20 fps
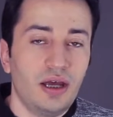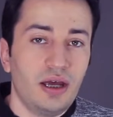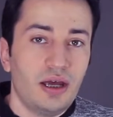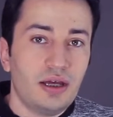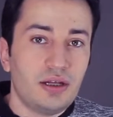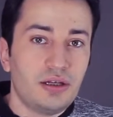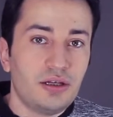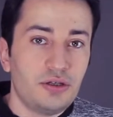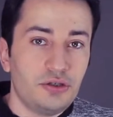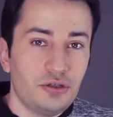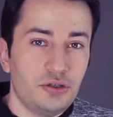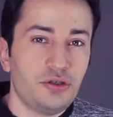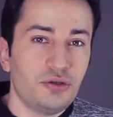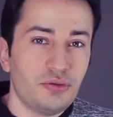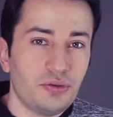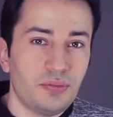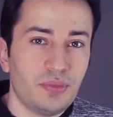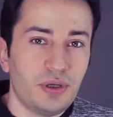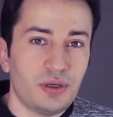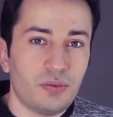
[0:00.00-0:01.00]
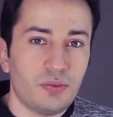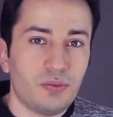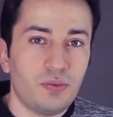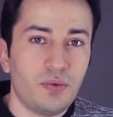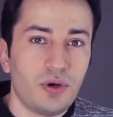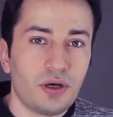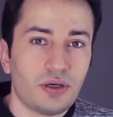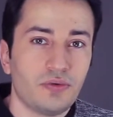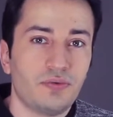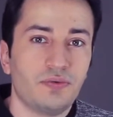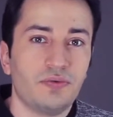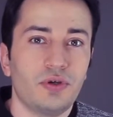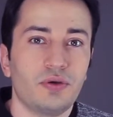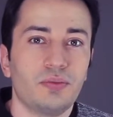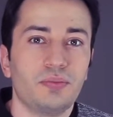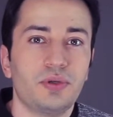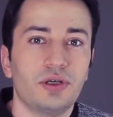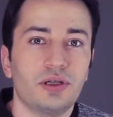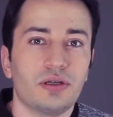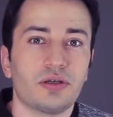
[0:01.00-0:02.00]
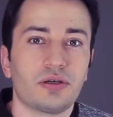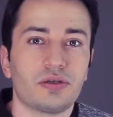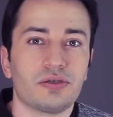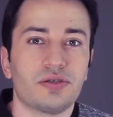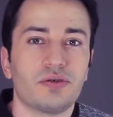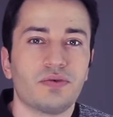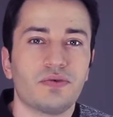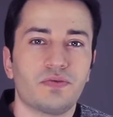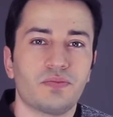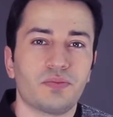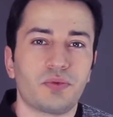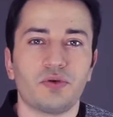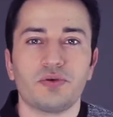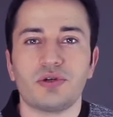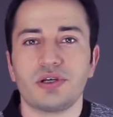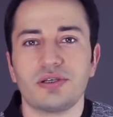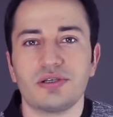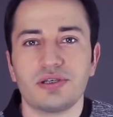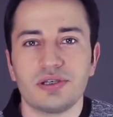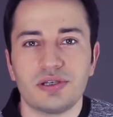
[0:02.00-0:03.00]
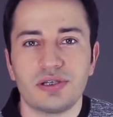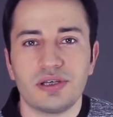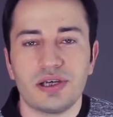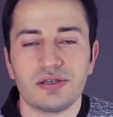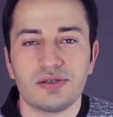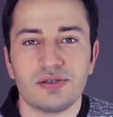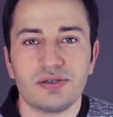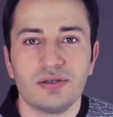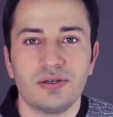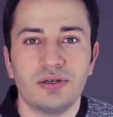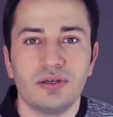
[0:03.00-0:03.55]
and it should be one of your pillars of product success.